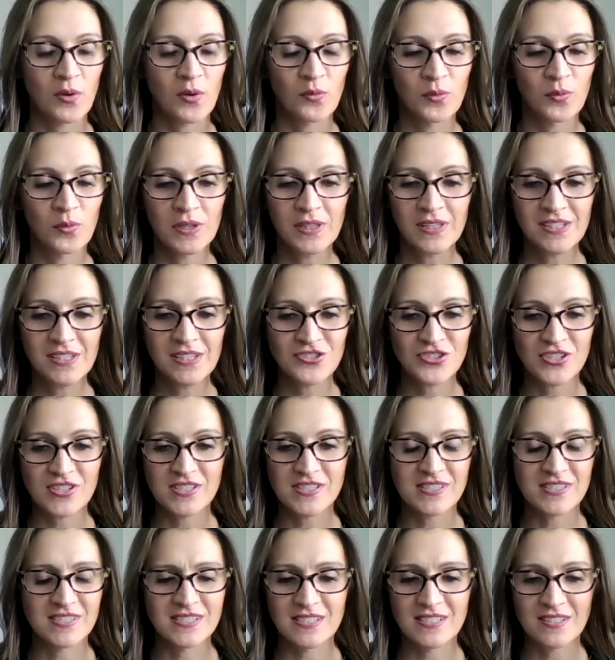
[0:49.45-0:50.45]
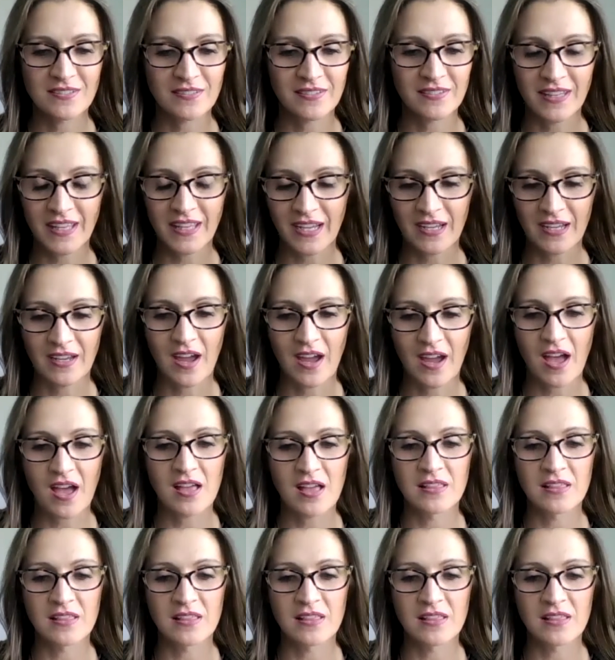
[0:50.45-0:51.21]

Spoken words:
really just like